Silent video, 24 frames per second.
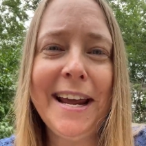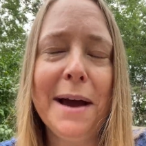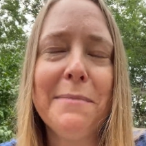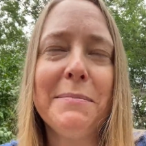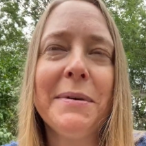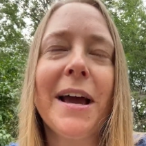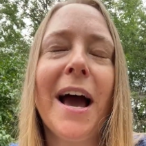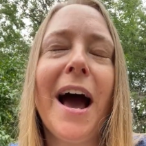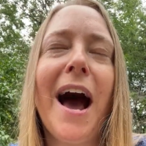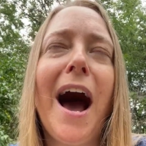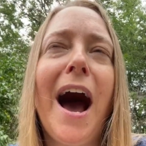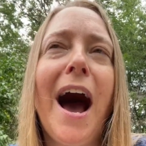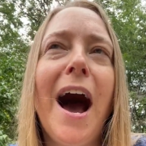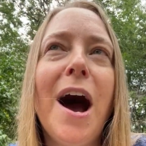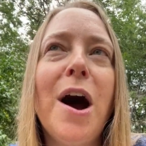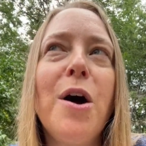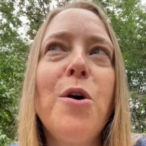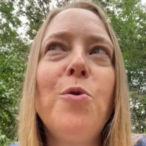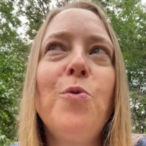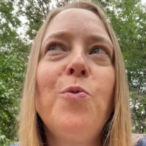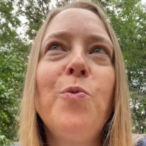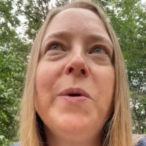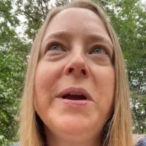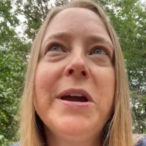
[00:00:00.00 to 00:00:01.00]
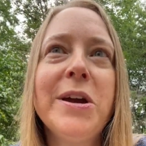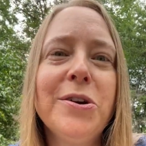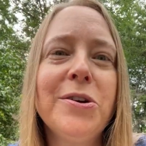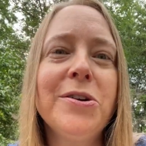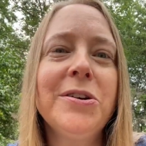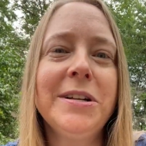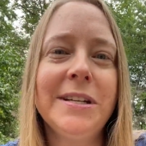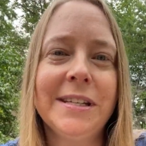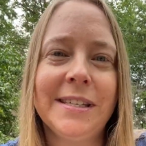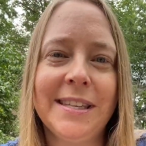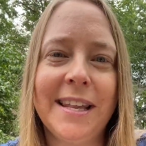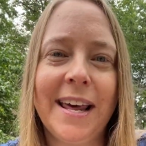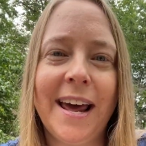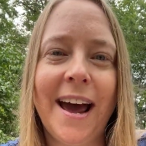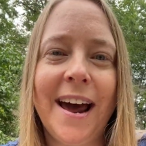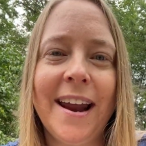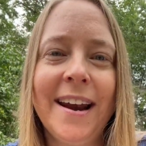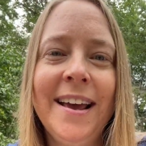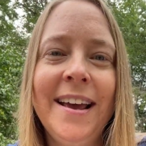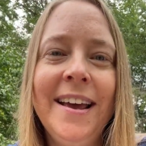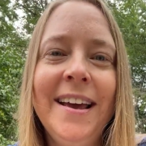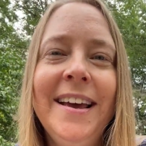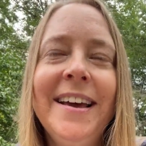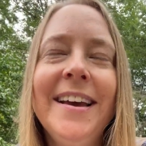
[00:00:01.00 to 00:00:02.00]
I'm like, how weird is that?
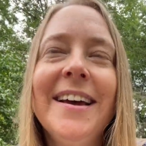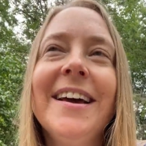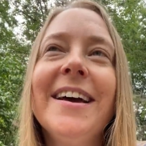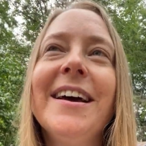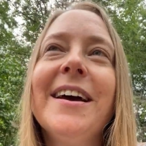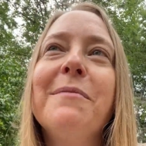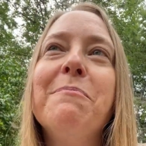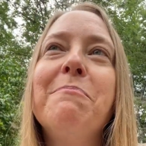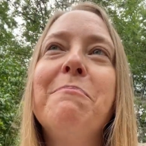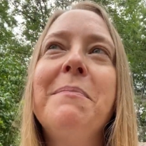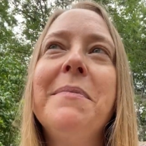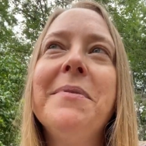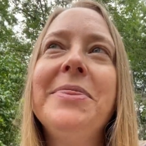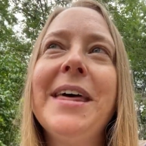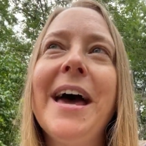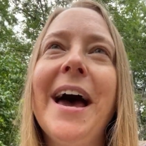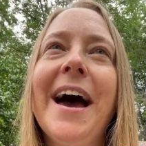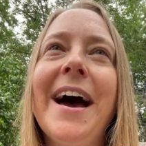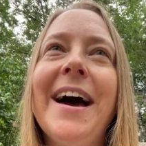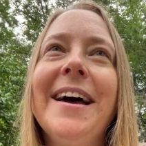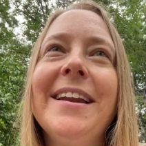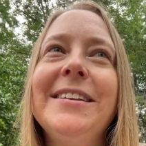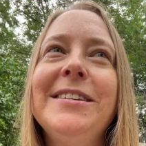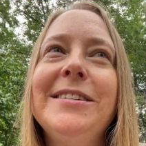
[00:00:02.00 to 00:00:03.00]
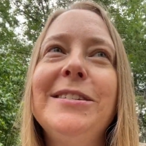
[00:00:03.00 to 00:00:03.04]
That